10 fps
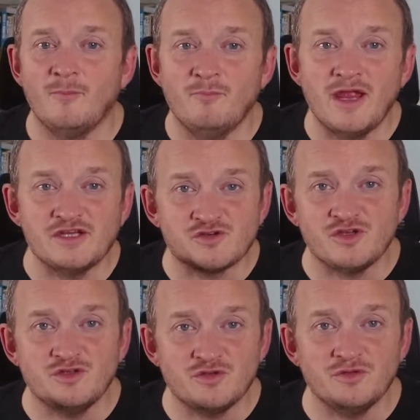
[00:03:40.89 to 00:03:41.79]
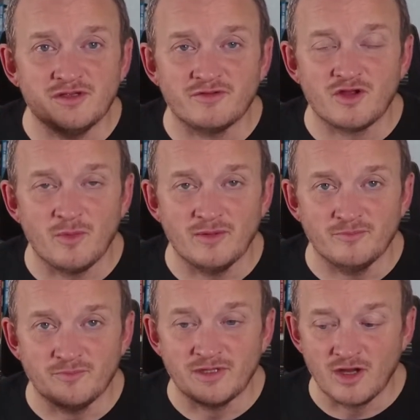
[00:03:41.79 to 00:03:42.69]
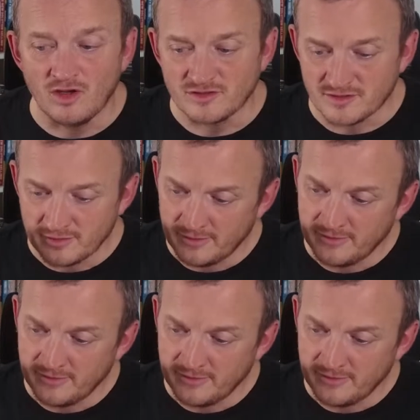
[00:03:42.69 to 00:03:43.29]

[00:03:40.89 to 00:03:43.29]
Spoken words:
Make sure you do leave a comment, because